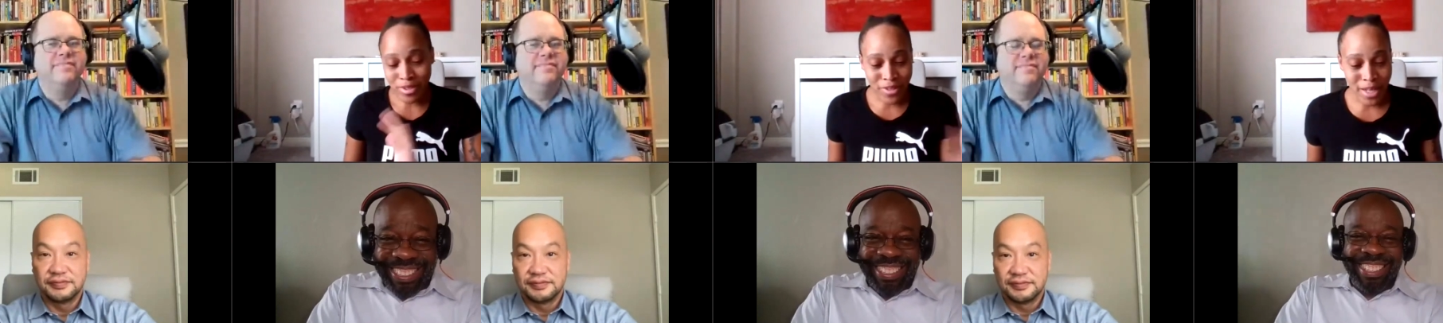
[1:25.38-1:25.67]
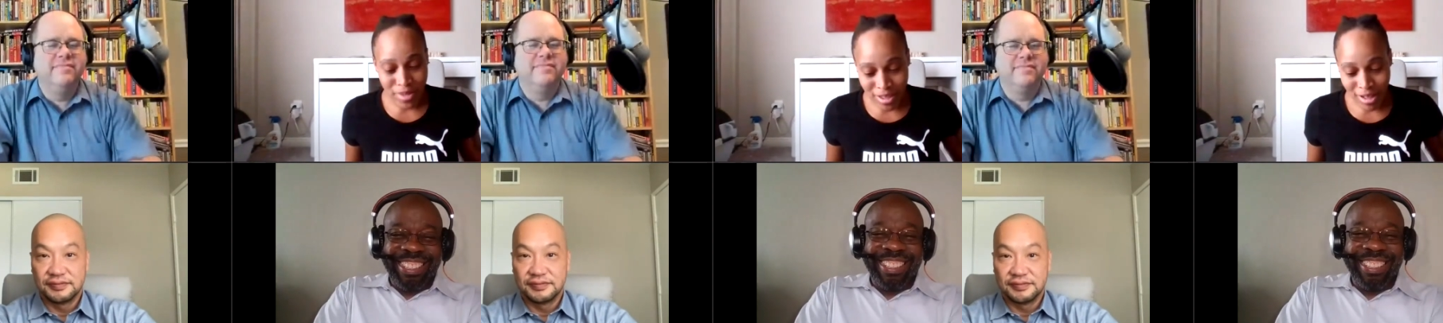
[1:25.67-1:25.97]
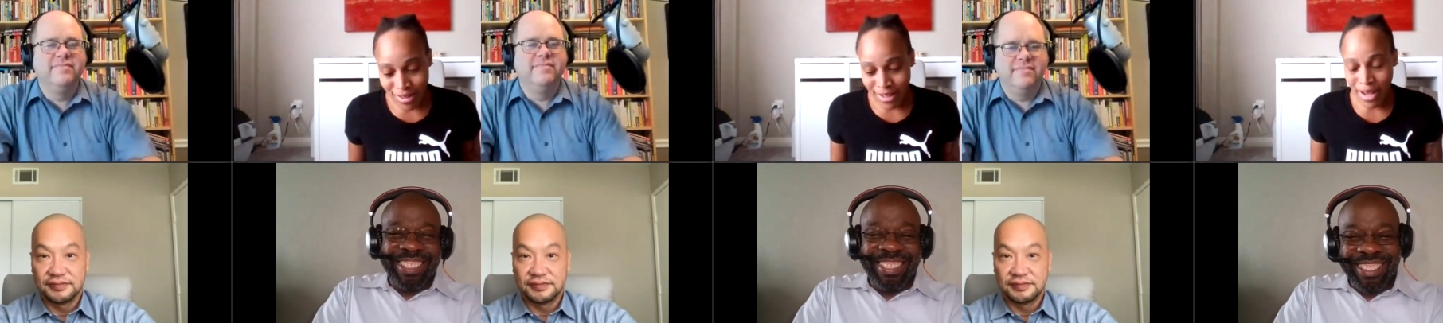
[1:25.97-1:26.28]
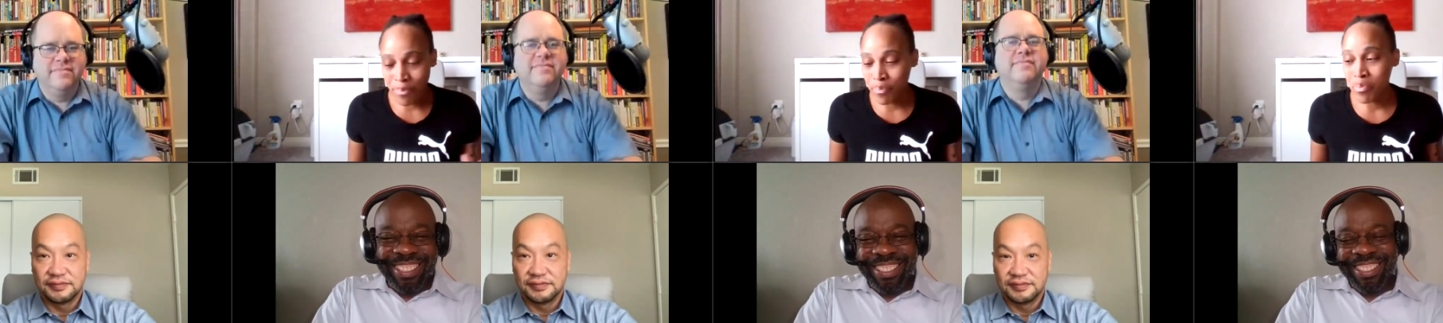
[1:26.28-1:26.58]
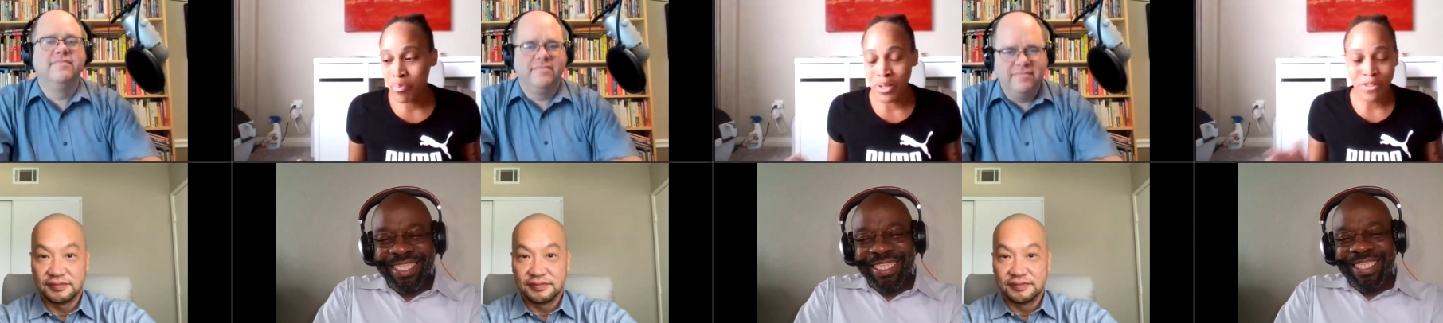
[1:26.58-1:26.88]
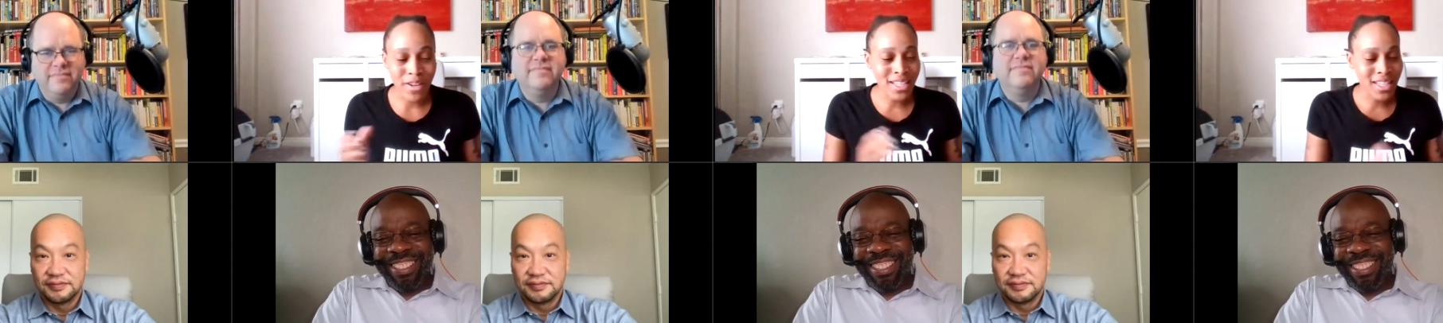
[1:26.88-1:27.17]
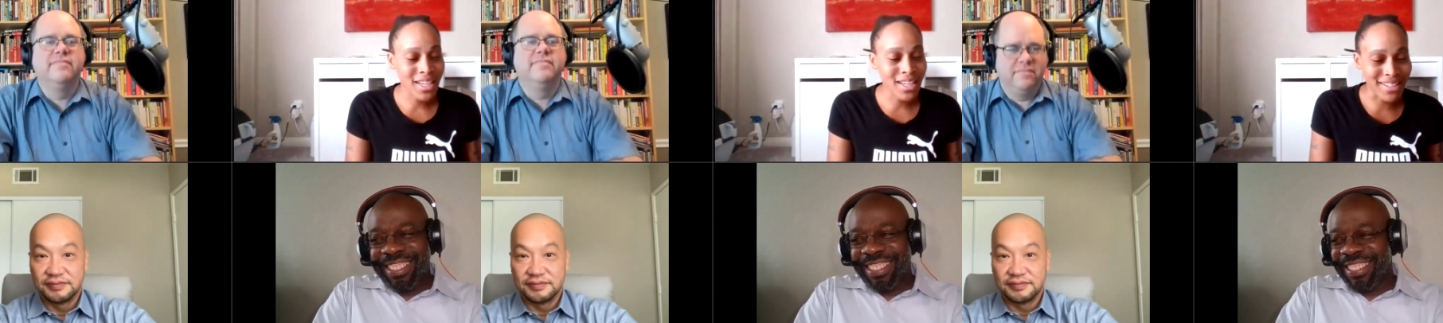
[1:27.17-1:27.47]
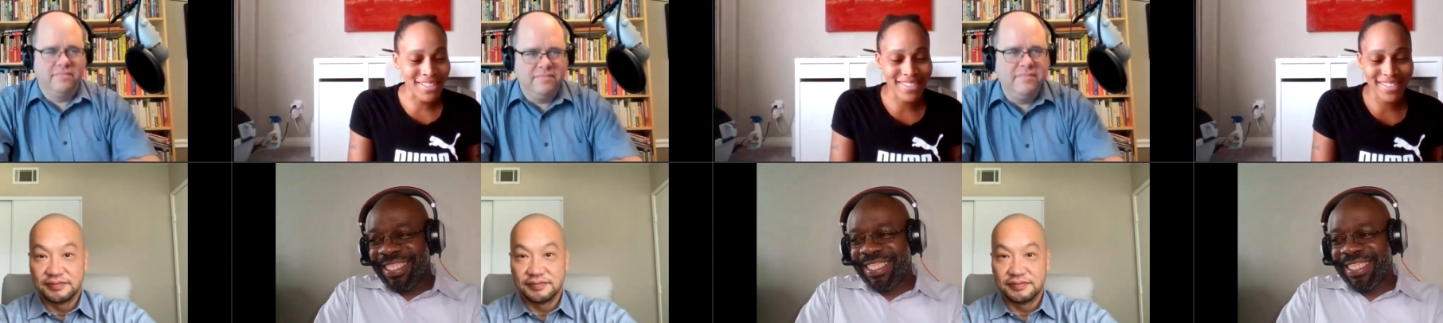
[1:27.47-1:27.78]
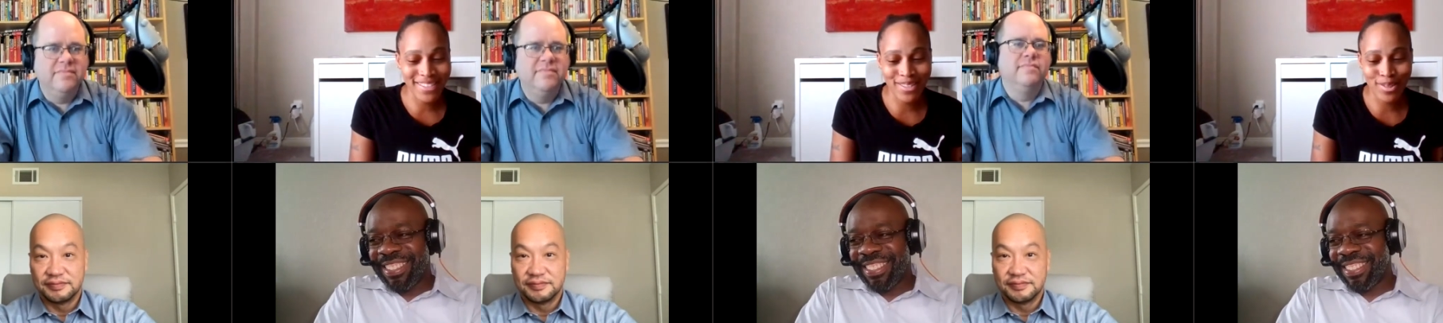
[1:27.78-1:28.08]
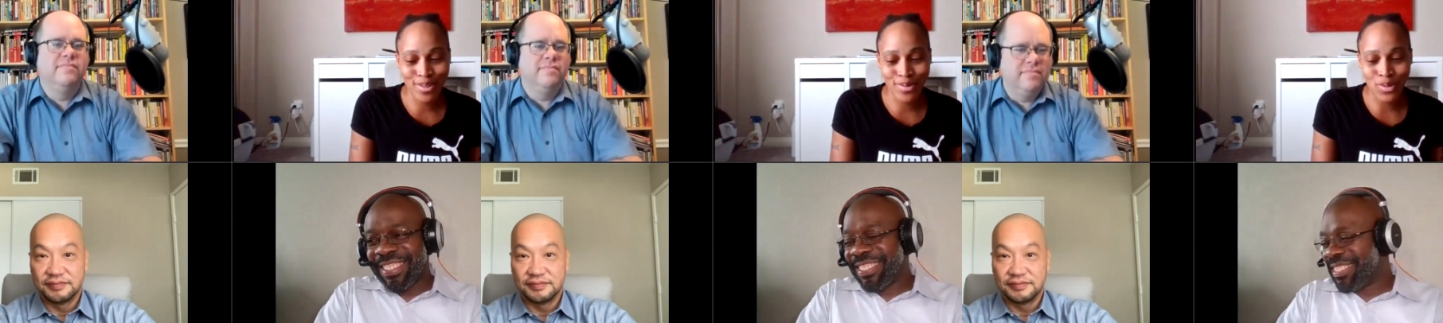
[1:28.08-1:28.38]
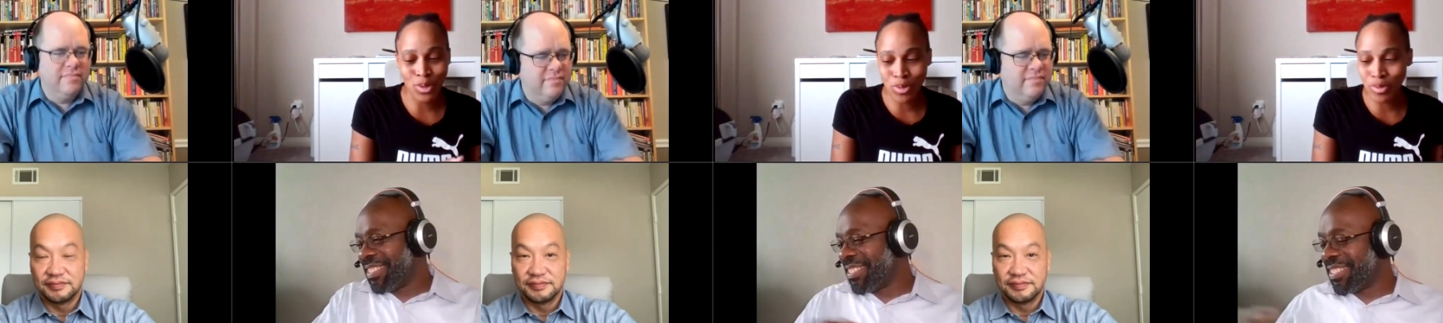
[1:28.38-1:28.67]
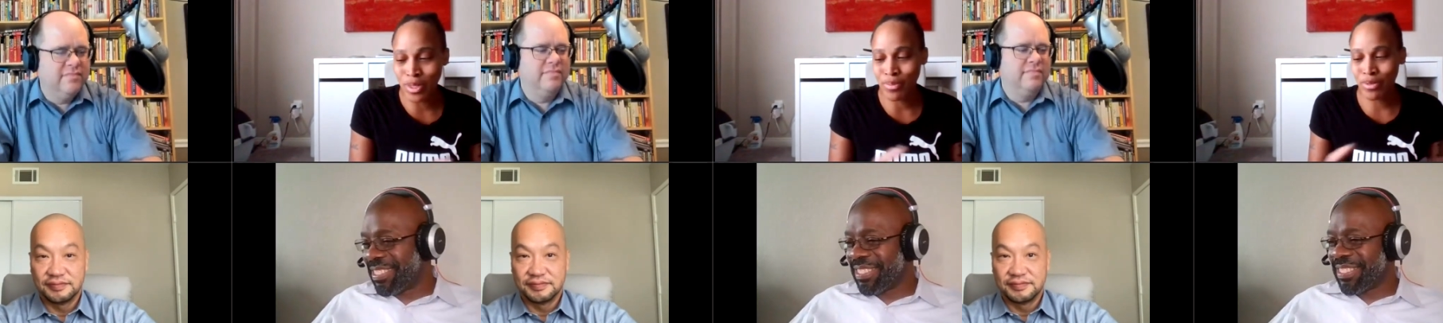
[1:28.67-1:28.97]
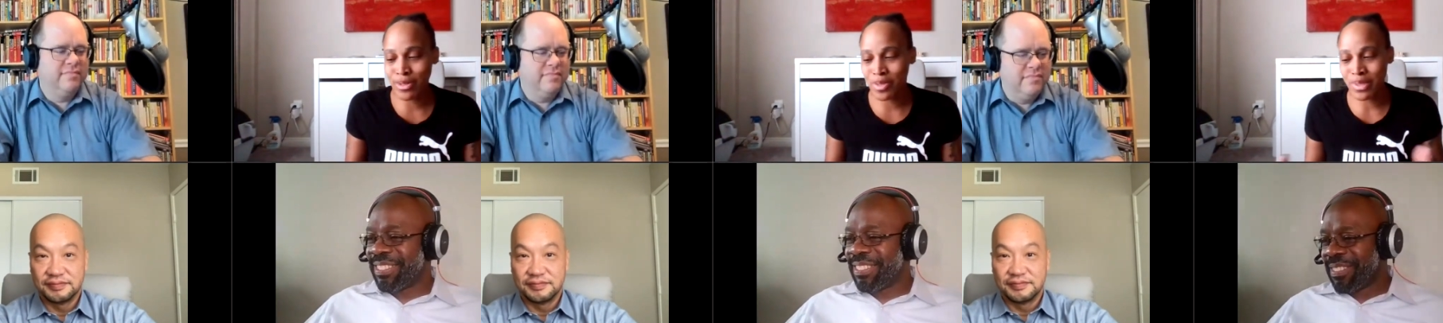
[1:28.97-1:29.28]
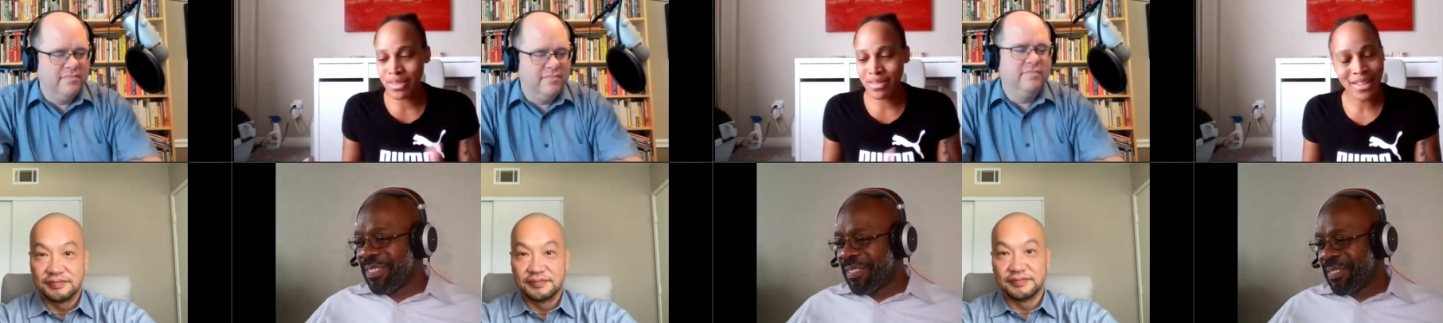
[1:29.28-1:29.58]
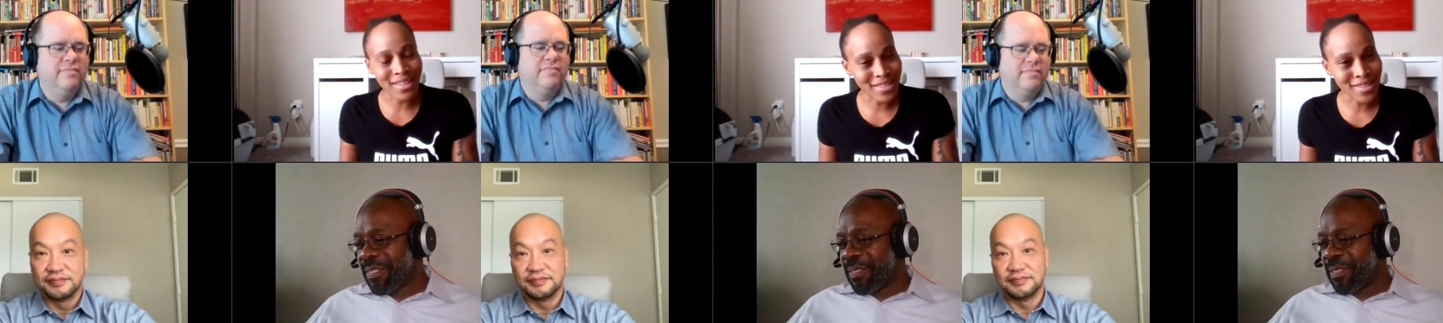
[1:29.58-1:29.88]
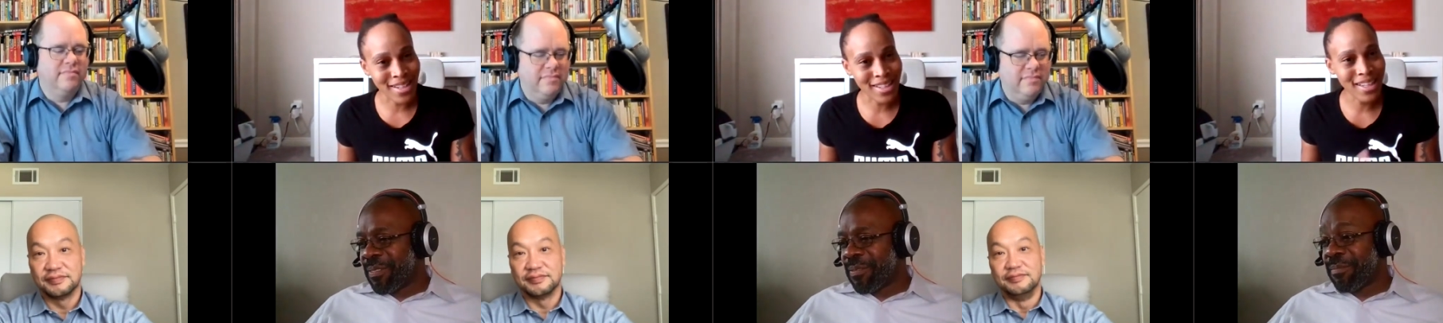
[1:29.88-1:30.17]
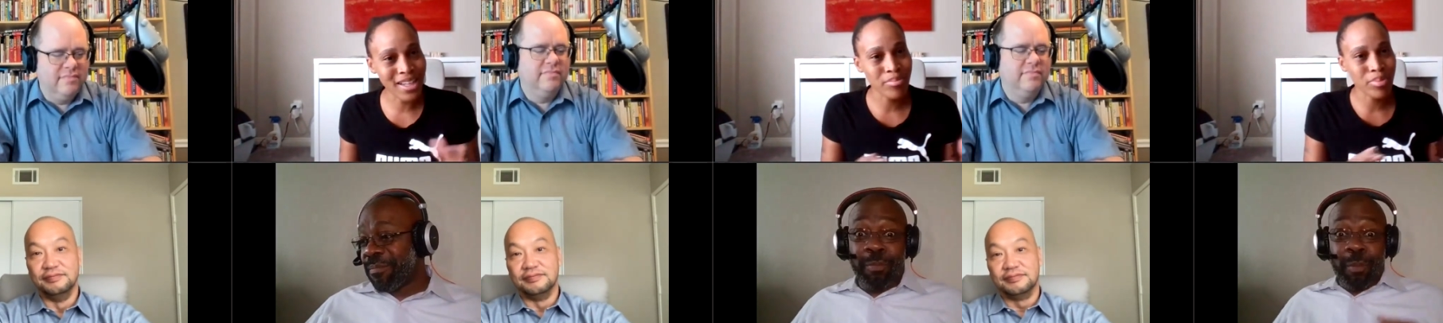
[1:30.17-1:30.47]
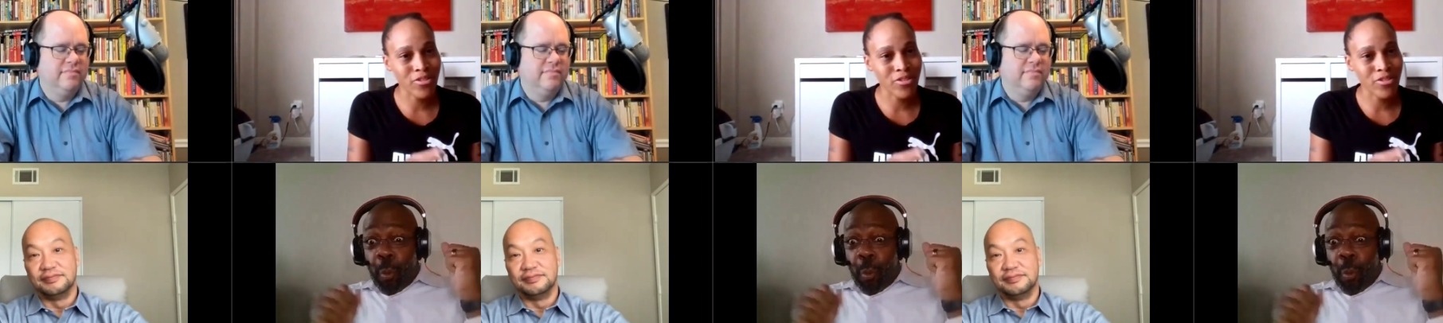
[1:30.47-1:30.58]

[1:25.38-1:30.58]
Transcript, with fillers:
Speaker 1: it revamped and all of that. But if I can't do what my resume says and I can't